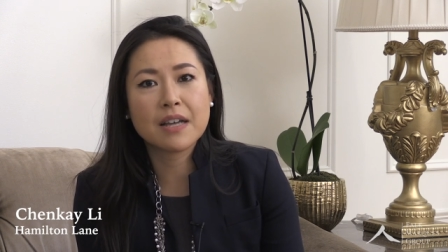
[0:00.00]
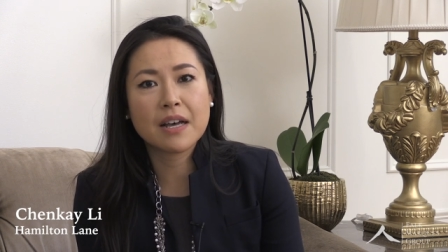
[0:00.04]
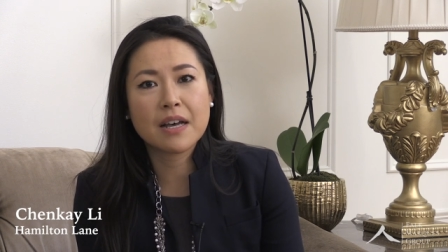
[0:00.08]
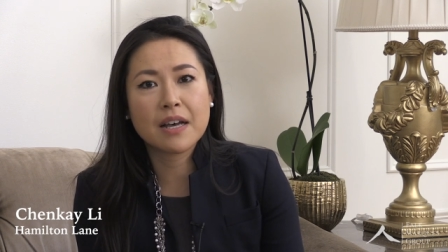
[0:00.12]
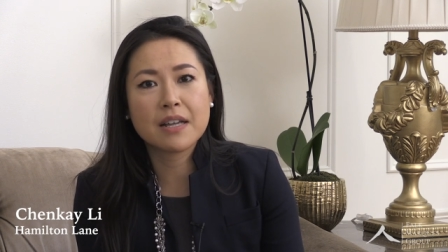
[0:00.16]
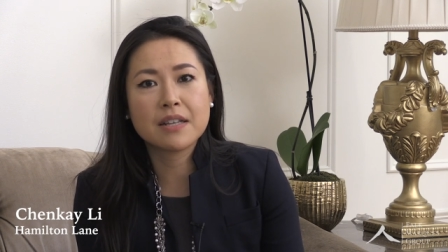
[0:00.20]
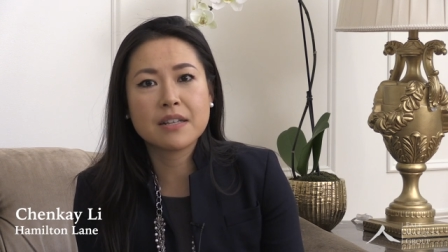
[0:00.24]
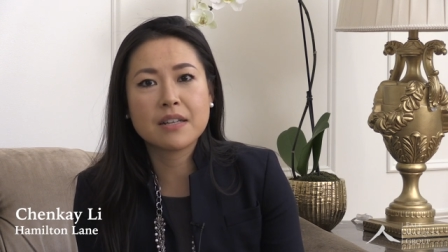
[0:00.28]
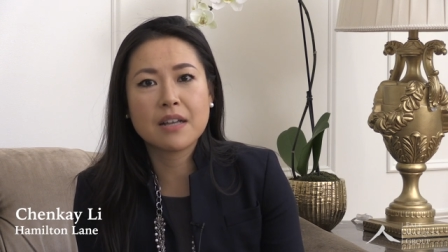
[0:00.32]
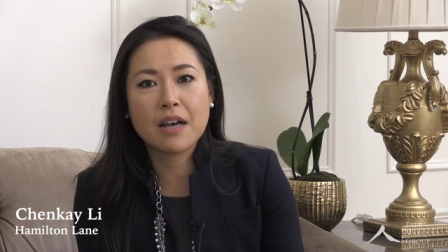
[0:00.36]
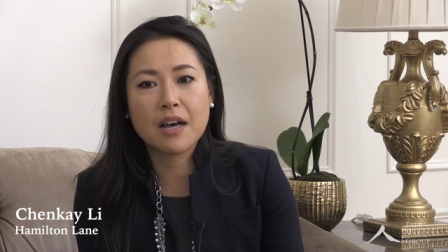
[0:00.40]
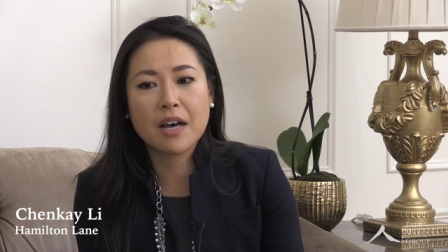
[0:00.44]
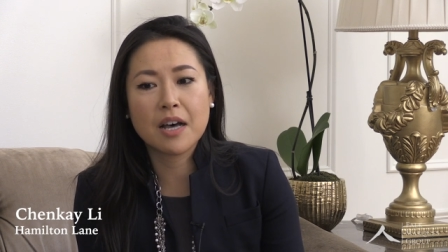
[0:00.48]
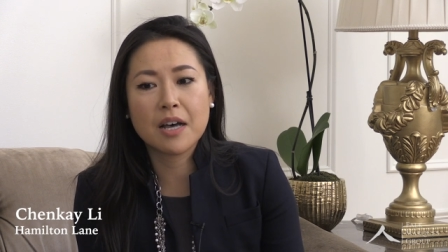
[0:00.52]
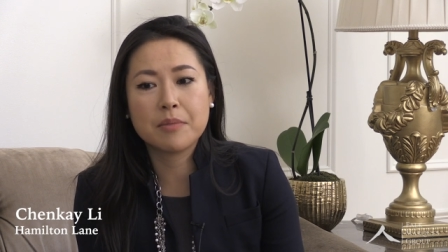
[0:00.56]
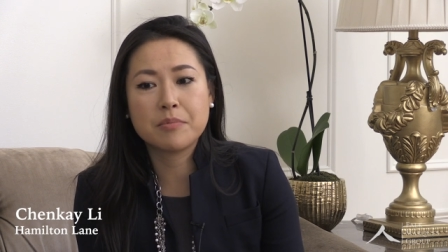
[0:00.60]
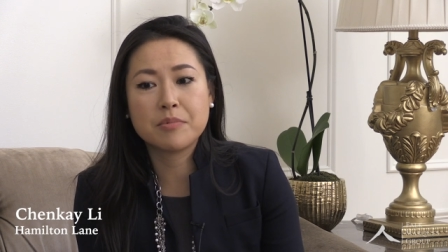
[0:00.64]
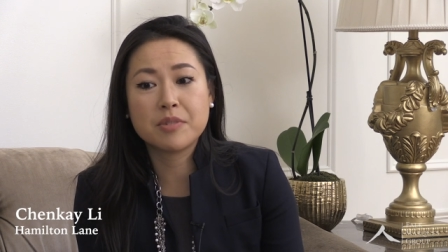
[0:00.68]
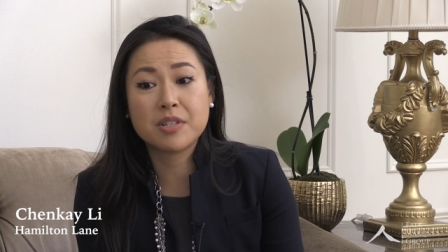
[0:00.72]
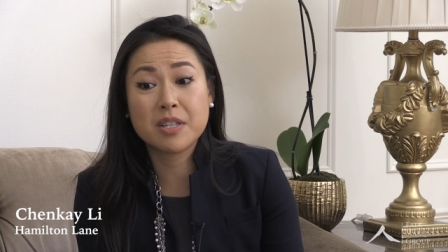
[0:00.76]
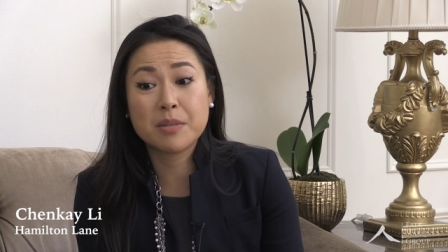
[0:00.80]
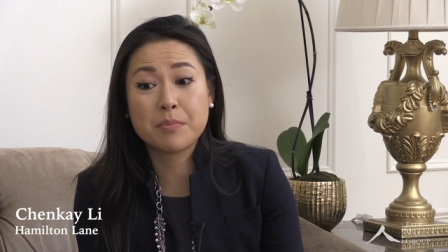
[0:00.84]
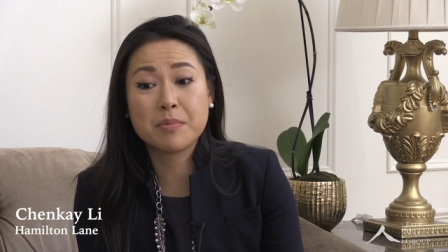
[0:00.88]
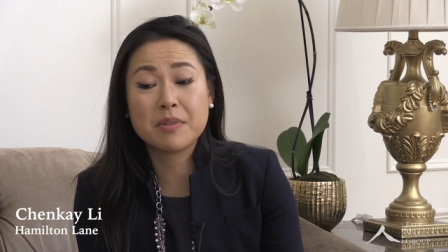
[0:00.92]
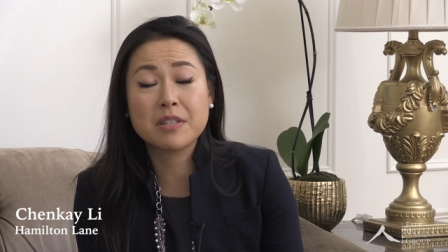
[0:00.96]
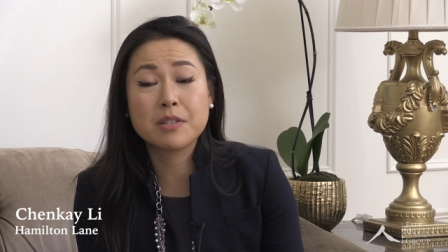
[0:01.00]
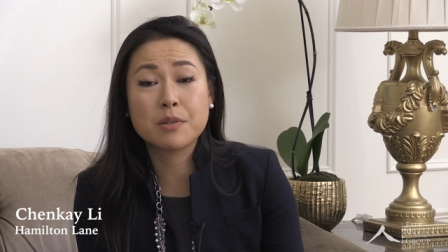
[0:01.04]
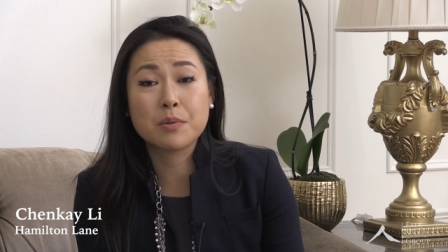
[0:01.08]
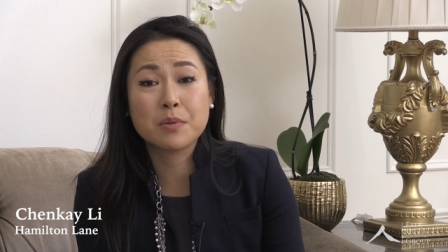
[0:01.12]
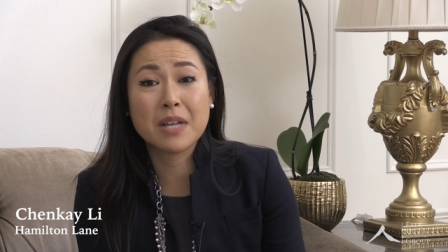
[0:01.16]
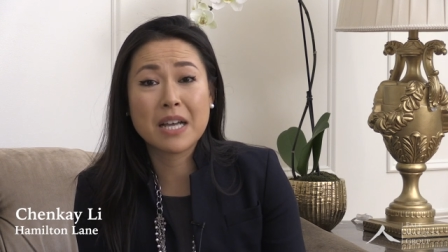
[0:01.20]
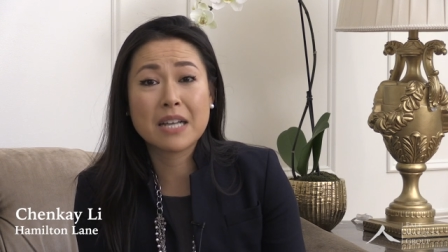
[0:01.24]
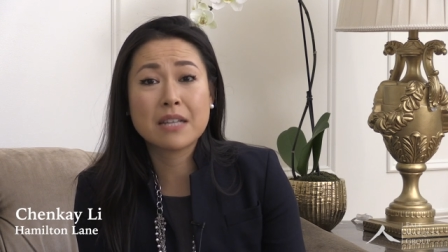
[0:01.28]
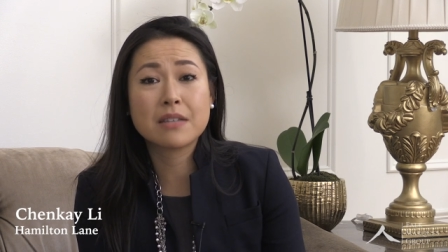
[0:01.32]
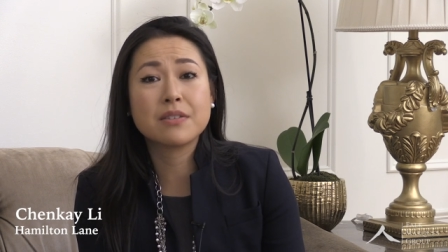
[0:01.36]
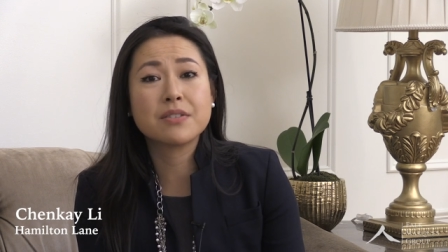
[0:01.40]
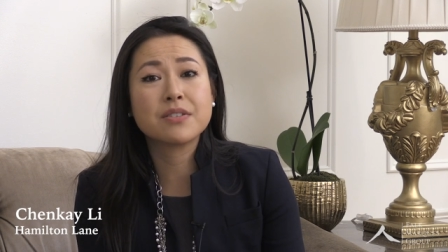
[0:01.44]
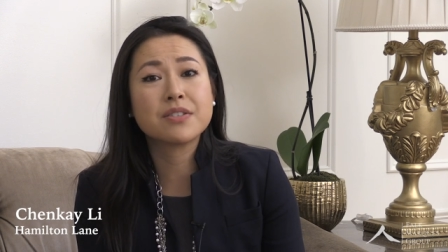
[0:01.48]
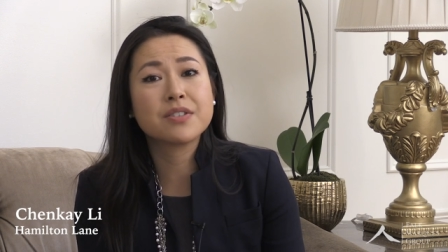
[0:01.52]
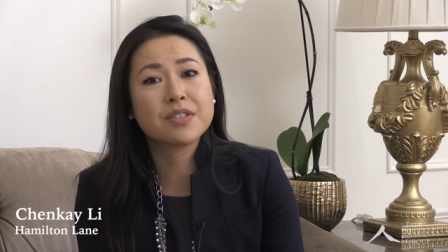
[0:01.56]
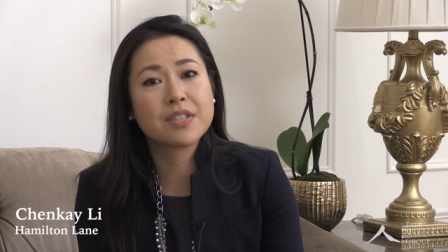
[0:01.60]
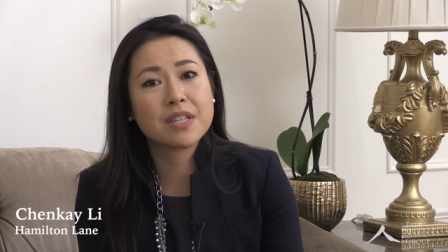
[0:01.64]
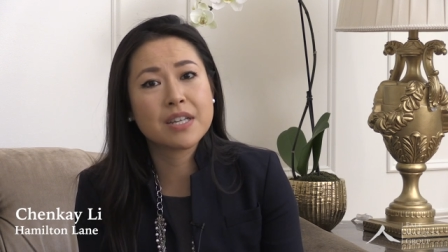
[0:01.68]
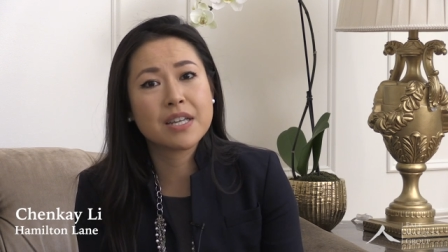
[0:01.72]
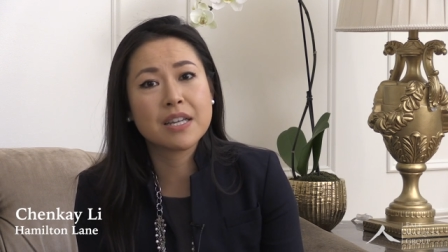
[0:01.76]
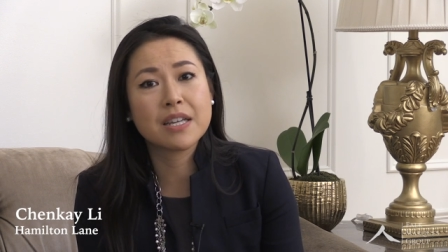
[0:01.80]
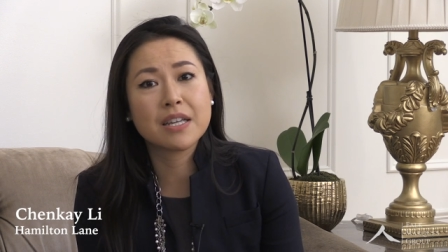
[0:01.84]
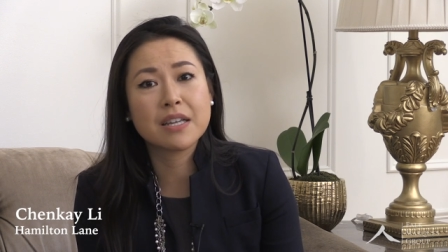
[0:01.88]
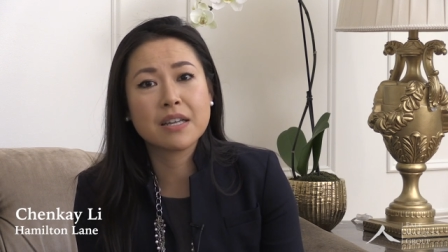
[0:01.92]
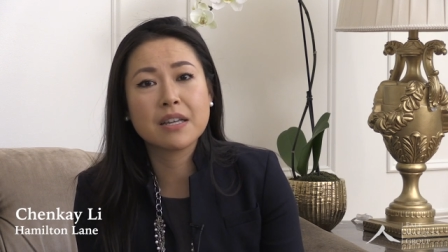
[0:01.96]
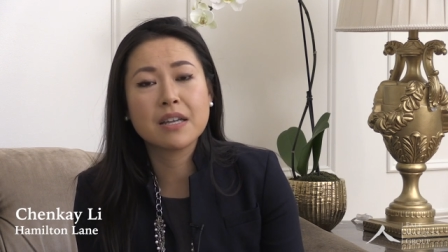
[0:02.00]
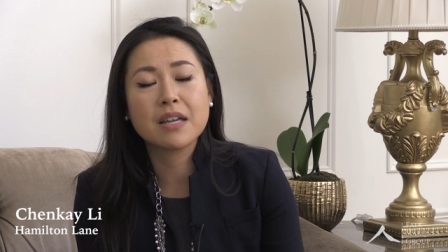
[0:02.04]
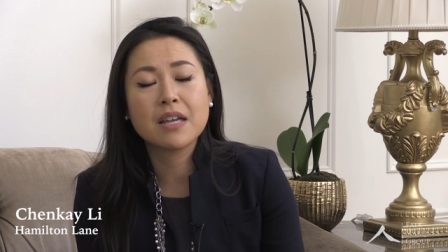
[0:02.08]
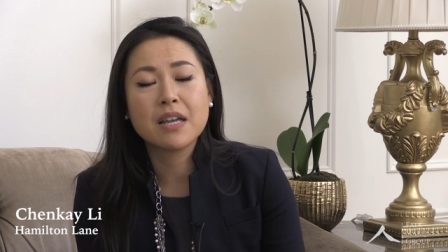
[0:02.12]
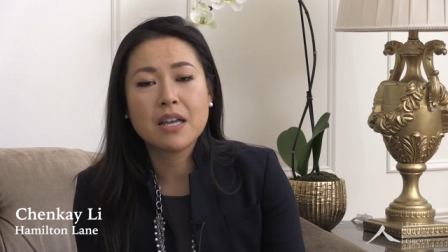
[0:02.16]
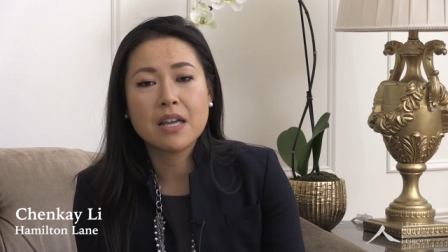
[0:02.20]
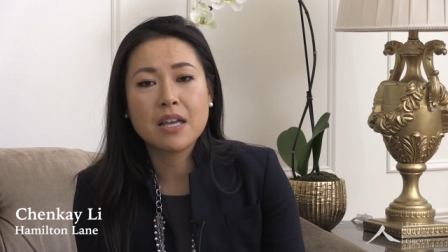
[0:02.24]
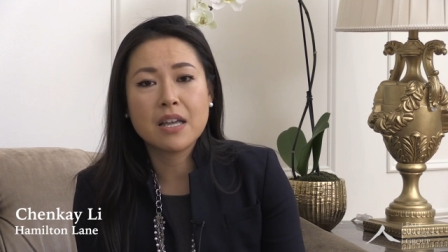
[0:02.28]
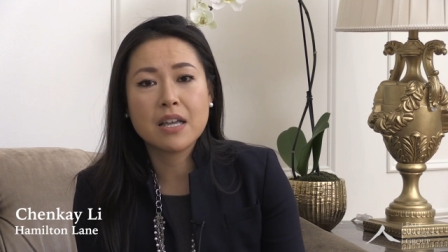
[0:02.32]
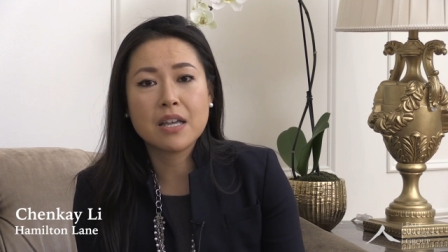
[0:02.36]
that GPs would like to see